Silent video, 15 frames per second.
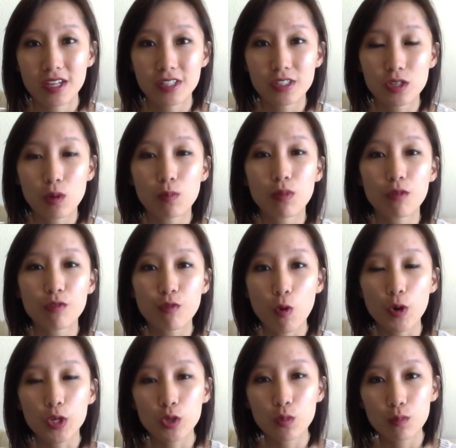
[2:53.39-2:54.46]
So
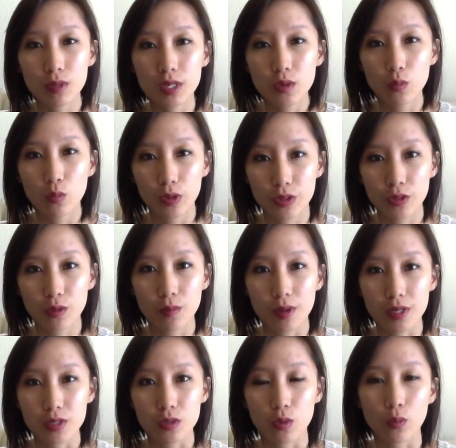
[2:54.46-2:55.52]
before you meet with your
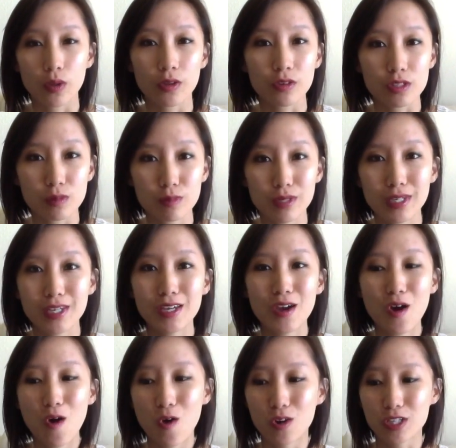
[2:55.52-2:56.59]
mentor, whether it's me
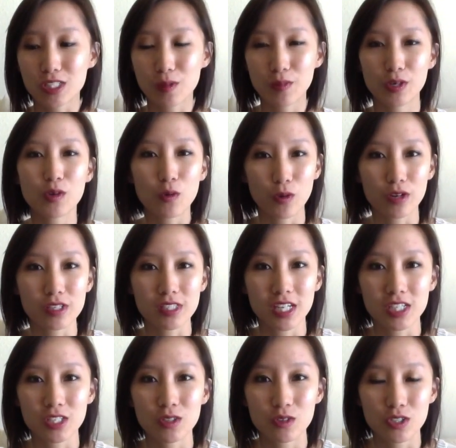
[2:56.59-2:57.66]
or someone in your
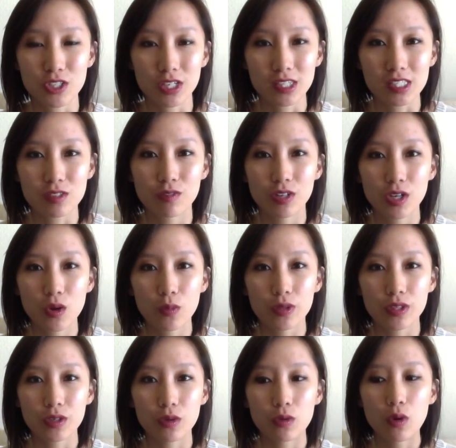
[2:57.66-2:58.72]
organization who shared this video
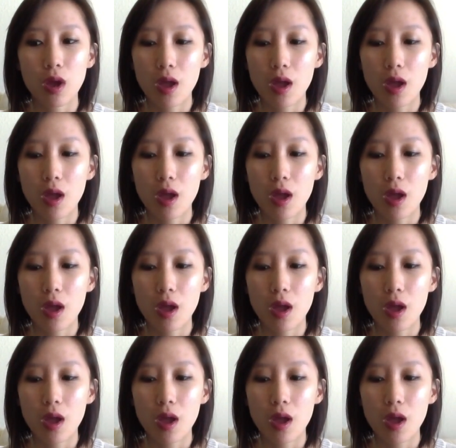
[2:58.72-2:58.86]
with you,